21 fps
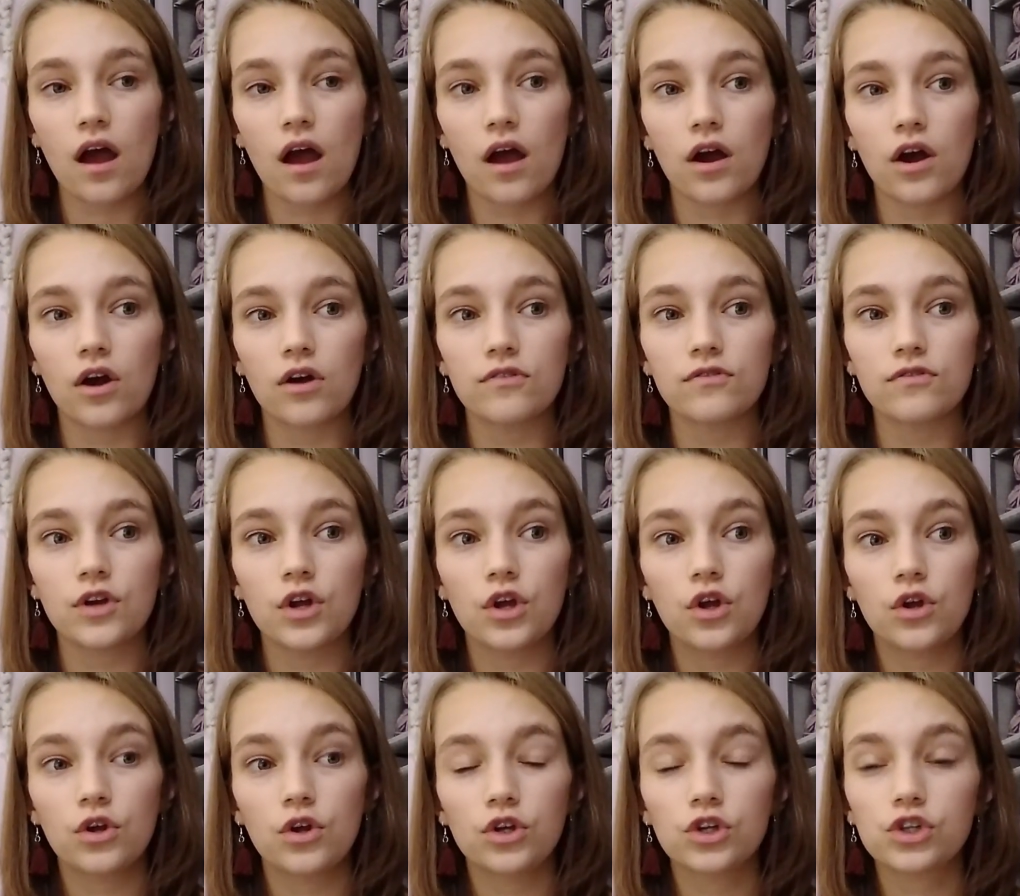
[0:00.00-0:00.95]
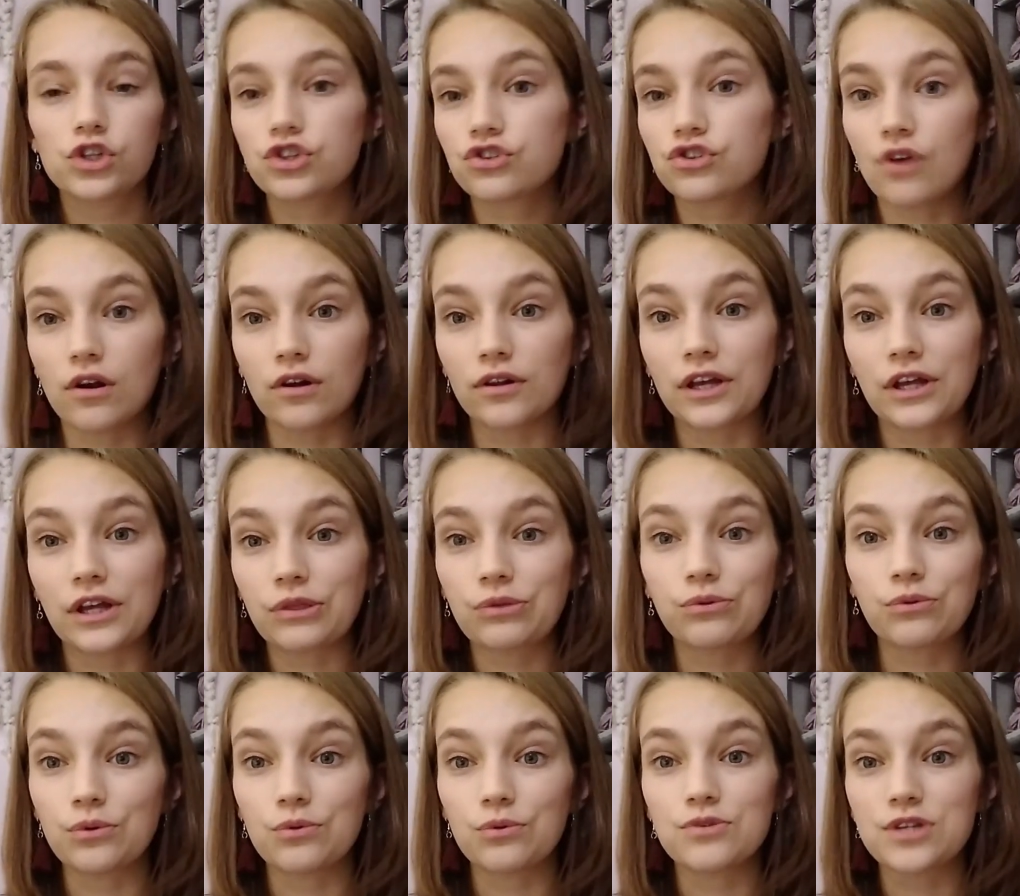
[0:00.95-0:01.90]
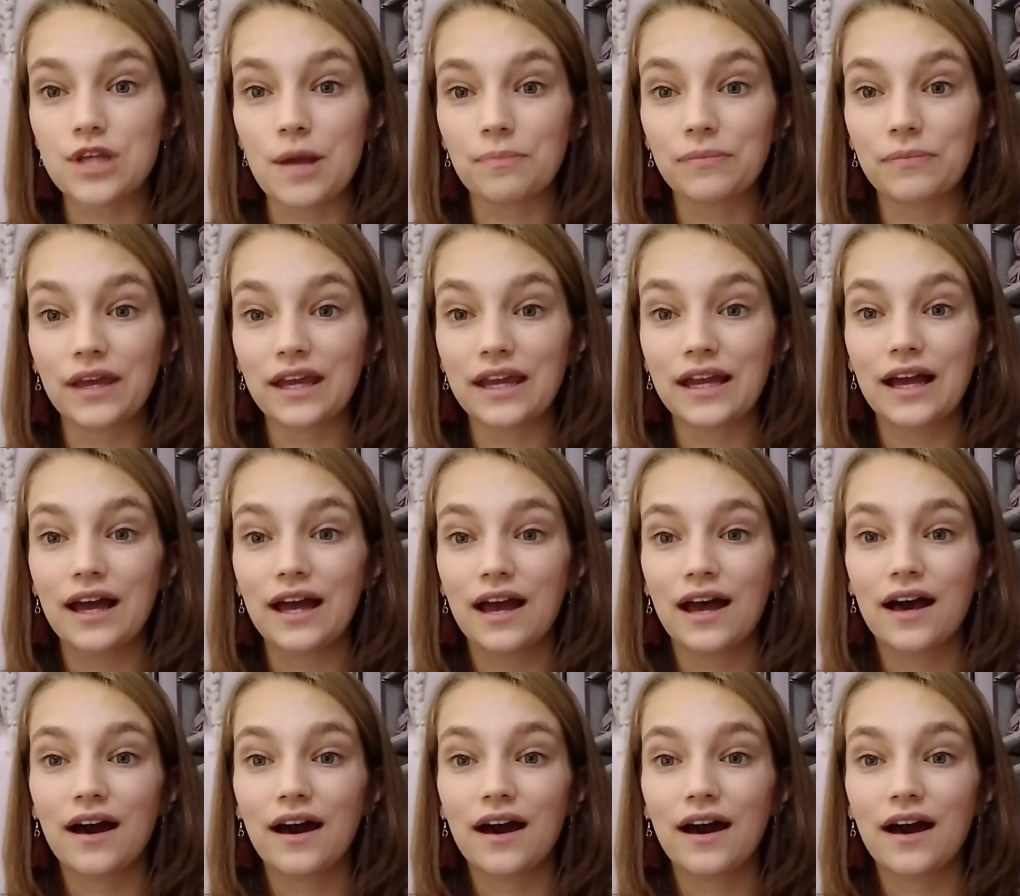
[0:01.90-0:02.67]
of struggling through something.